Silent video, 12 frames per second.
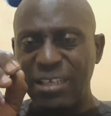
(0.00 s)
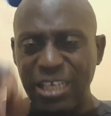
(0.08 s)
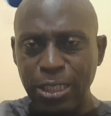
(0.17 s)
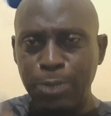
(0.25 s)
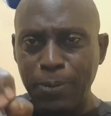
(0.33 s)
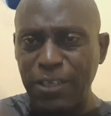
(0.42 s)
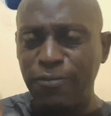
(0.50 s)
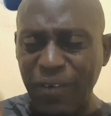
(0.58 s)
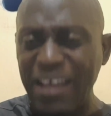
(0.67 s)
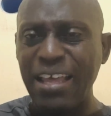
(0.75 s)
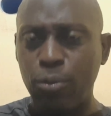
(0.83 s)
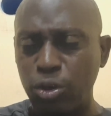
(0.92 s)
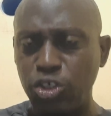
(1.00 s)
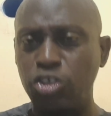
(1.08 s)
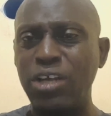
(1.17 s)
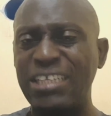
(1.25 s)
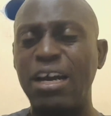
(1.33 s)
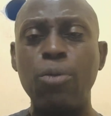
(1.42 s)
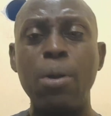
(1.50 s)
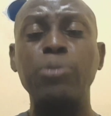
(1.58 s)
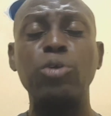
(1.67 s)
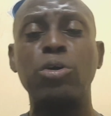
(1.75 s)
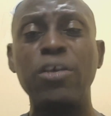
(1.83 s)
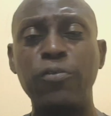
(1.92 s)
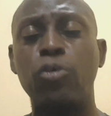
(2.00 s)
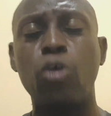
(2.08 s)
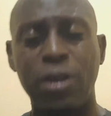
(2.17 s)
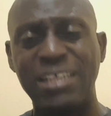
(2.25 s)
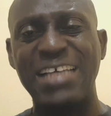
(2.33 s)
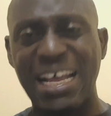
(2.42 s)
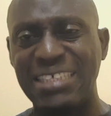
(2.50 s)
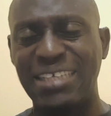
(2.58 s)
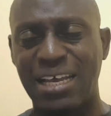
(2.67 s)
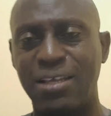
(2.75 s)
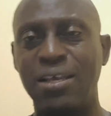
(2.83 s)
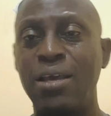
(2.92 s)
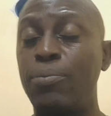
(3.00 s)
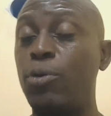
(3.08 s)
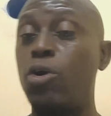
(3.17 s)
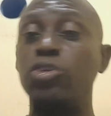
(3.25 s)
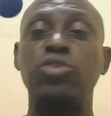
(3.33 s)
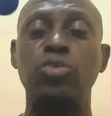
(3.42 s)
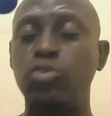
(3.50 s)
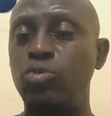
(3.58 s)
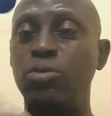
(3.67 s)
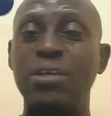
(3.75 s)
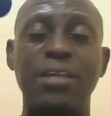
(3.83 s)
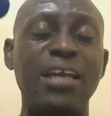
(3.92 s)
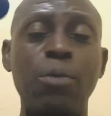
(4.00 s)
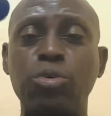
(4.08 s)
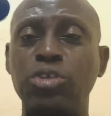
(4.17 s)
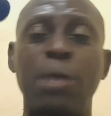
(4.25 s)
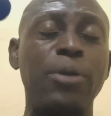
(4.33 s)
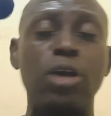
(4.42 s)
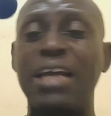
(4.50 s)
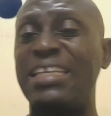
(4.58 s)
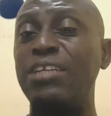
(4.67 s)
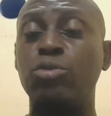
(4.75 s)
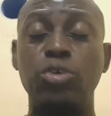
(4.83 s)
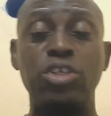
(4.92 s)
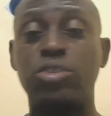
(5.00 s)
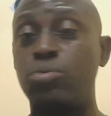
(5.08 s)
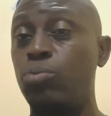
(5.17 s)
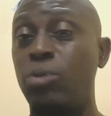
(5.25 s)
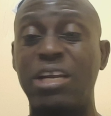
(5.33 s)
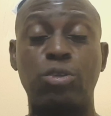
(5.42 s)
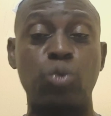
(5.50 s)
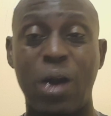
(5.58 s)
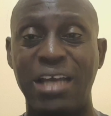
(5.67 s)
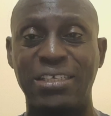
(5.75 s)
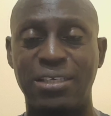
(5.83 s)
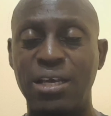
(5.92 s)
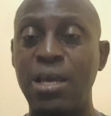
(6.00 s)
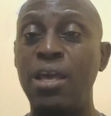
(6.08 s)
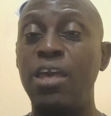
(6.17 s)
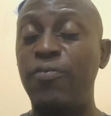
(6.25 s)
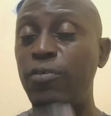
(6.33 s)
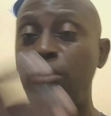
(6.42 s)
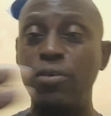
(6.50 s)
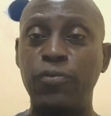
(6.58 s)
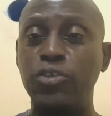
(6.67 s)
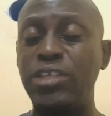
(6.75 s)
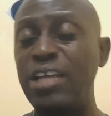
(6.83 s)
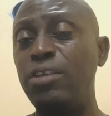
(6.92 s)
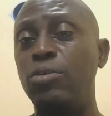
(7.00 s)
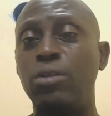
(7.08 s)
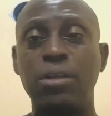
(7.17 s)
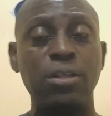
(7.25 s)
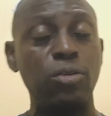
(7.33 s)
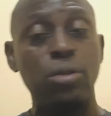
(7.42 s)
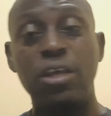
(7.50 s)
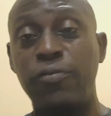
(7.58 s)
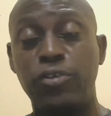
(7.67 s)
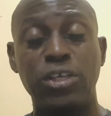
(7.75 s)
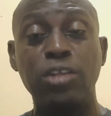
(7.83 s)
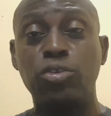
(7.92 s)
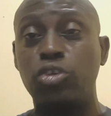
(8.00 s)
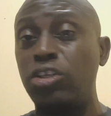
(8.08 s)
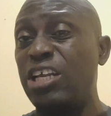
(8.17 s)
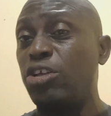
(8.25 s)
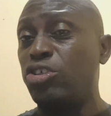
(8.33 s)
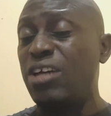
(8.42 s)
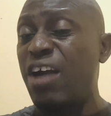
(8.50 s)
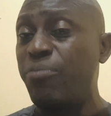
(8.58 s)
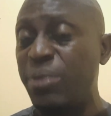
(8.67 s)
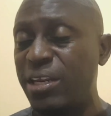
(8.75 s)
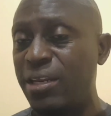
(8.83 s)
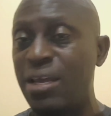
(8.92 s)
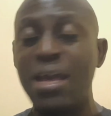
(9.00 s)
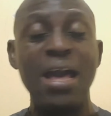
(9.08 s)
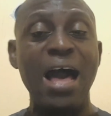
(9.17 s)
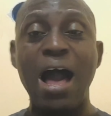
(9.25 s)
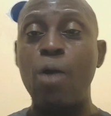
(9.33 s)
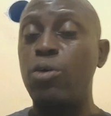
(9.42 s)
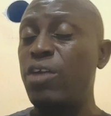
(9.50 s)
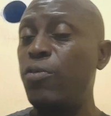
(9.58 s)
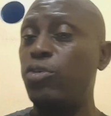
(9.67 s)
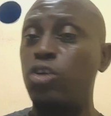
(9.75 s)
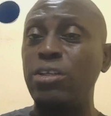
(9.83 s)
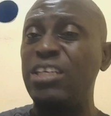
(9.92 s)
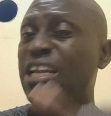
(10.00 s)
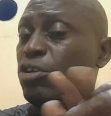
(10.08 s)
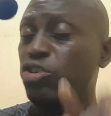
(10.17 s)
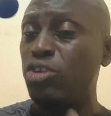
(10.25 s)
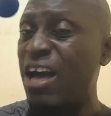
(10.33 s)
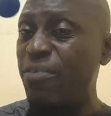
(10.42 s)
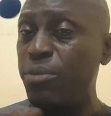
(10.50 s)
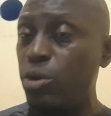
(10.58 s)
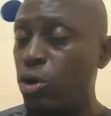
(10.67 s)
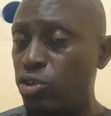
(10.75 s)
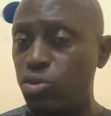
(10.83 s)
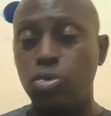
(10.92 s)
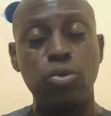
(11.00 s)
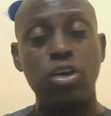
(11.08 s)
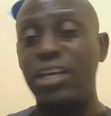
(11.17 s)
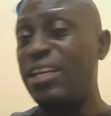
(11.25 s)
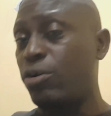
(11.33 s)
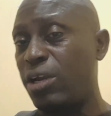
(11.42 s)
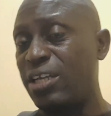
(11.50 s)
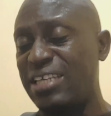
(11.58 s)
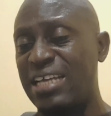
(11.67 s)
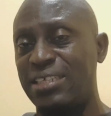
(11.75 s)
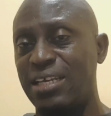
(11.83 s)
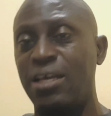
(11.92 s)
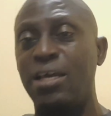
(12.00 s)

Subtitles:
specify your question so that I will be able to give you correct answer, because that question I may not attend to it more than twice. If you send something that doesn't have meaning, I will give you something that doesn't have meaning also. You will not get the correct answer.